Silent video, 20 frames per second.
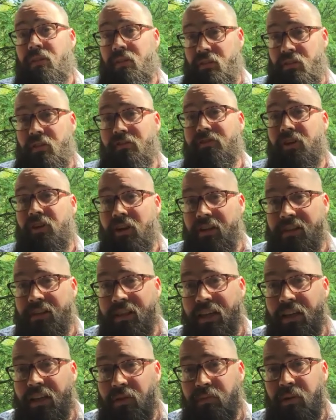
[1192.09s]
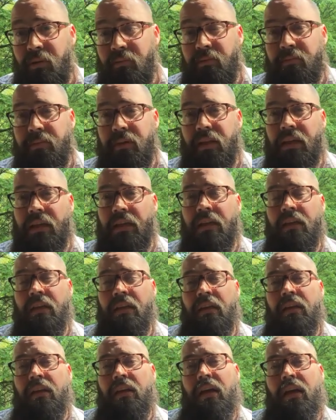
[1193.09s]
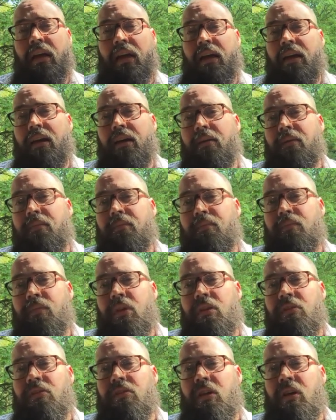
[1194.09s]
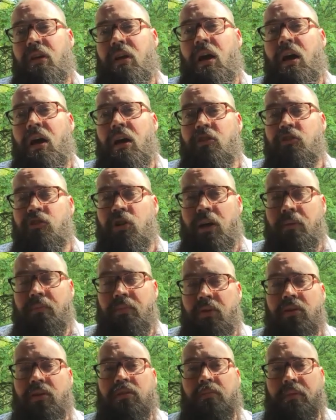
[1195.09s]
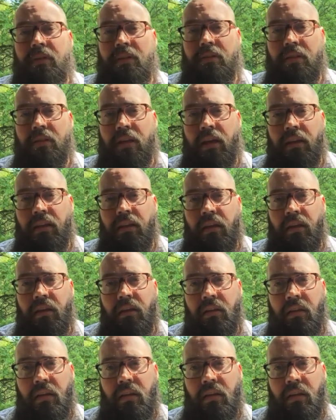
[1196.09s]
the volunteers probably that are trying to put something together